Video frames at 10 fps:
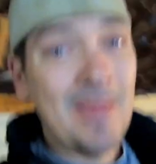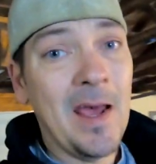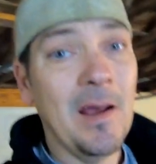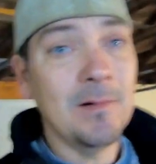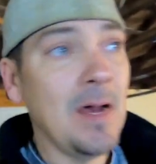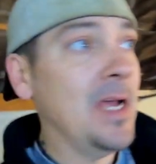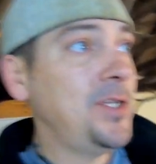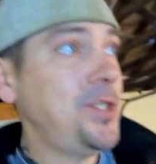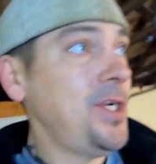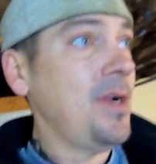that
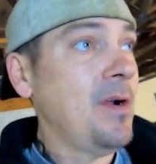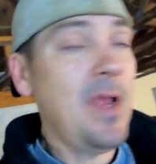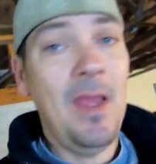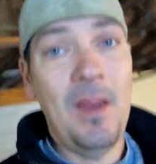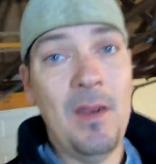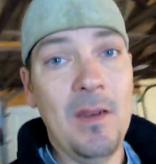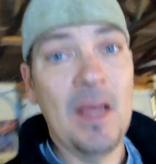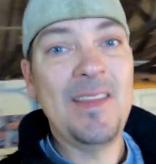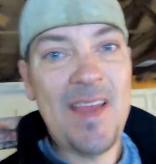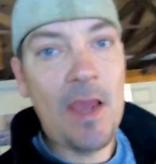last year in a
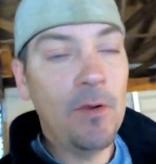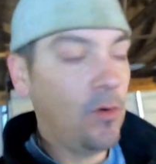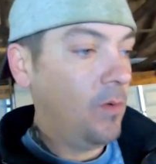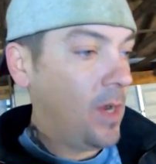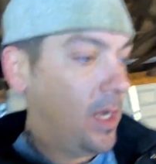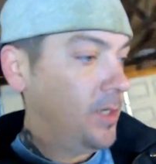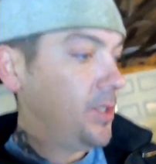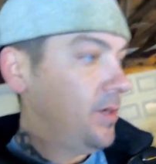tent garage.